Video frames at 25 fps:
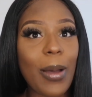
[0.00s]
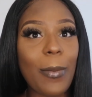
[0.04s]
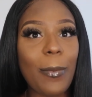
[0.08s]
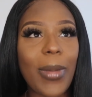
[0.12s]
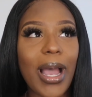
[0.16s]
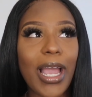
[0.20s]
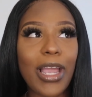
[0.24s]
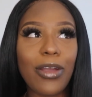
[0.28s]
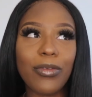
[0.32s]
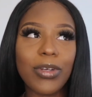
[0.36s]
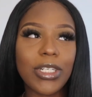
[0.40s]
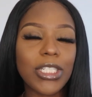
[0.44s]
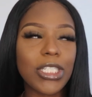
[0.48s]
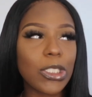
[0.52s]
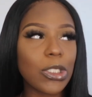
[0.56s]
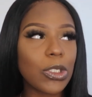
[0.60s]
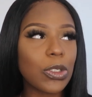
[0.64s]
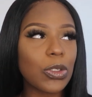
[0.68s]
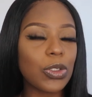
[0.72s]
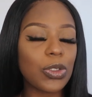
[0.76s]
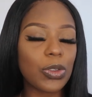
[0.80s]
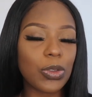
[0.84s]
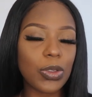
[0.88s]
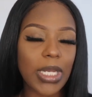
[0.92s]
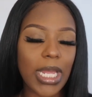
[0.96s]
My
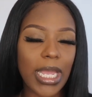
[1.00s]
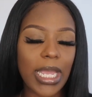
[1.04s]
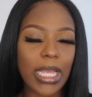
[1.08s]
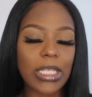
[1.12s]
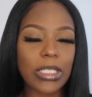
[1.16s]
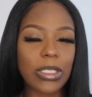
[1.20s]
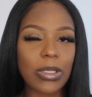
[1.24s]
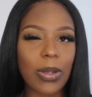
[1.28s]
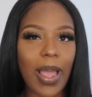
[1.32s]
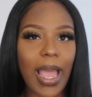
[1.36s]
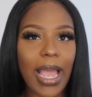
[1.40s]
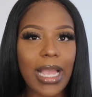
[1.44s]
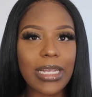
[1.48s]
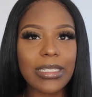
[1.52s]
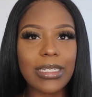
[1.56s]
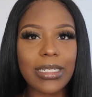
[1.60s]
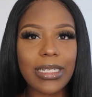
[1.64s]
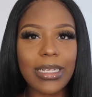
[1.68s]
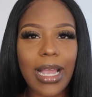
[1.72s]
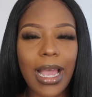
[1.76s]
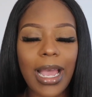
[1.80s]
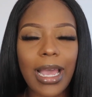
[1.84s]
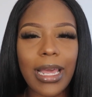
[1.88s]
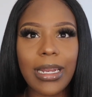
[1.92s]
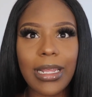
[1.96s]
original due date, so I
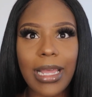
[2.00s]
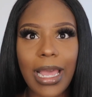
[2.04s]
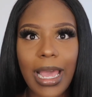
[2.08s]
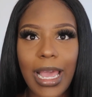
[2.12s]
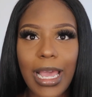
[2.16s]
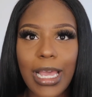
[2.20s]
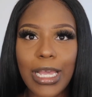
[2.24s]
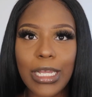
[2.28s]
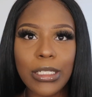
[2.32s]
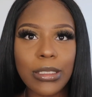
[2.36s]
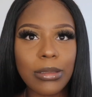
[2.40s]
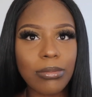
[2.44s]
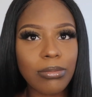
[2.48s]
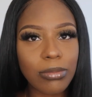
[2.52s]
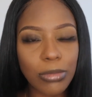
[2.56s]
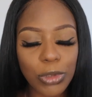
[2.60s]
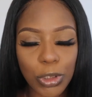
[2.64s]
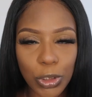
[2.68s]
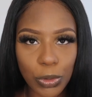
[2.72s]
actually kind of had